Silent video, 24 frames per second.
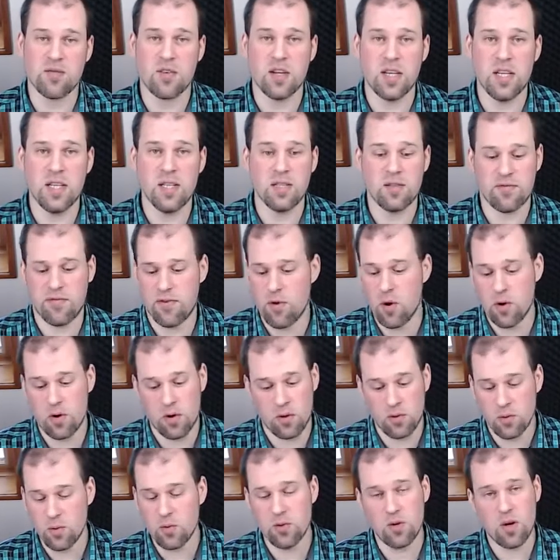a hint for
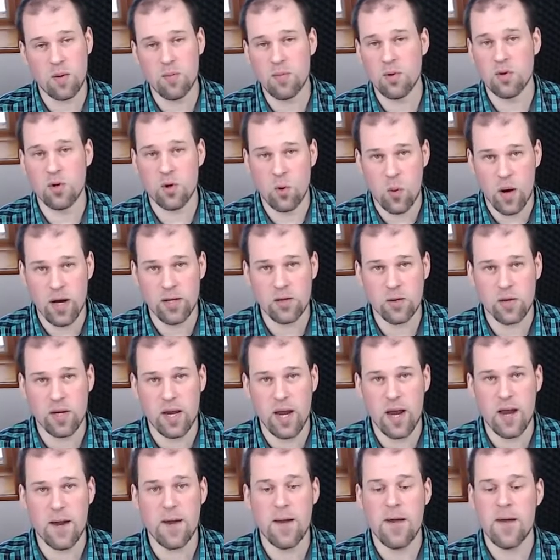an ultrabook, quite
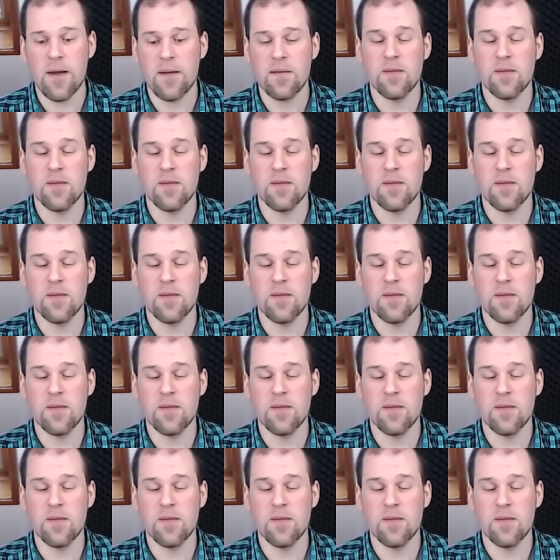okay.